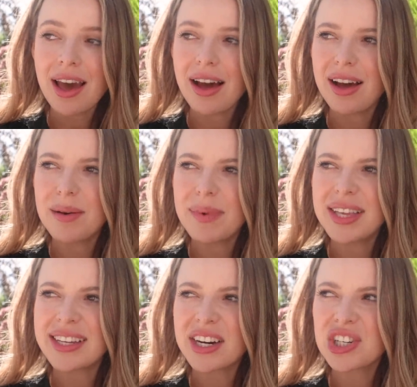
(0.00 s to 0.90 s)
Um,
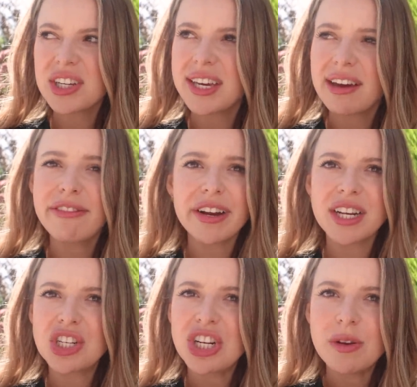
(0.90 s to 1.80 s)
it's actually a
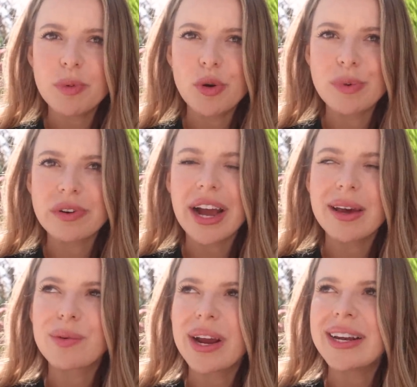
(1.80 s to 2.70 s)
very cheap Uber
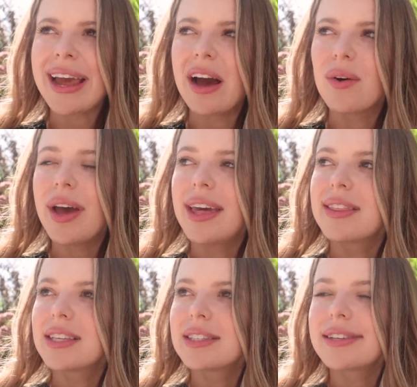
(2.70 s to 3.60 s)
ride right now
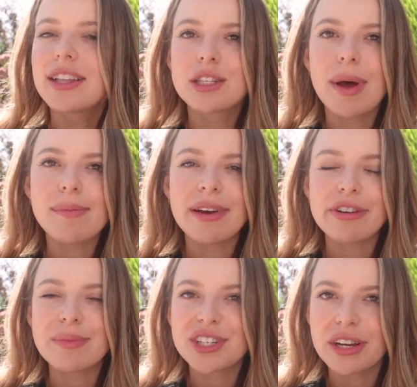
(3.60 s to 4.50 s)
and this is another spot my
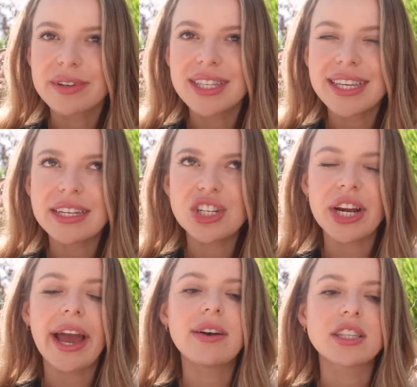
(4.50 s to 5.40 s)
friend Michelle Reed said to
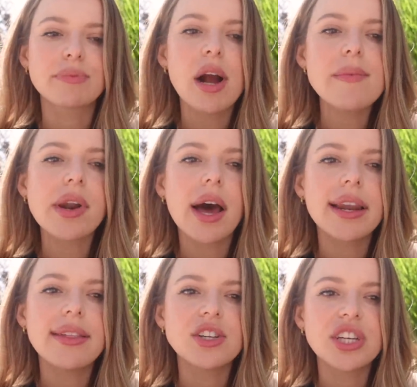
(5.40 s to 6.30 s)
check out as the
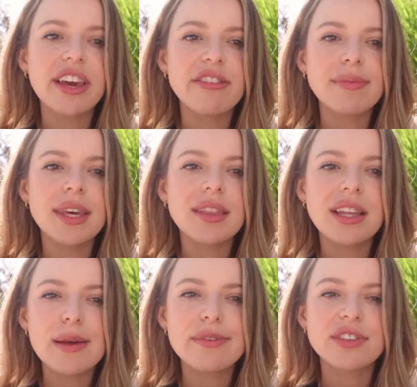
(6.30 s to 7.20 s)
promenade and then she gave me
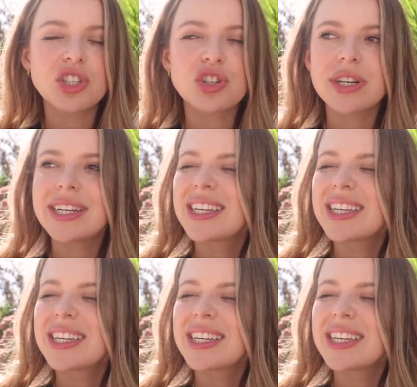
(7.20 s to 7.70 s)
the name of the street.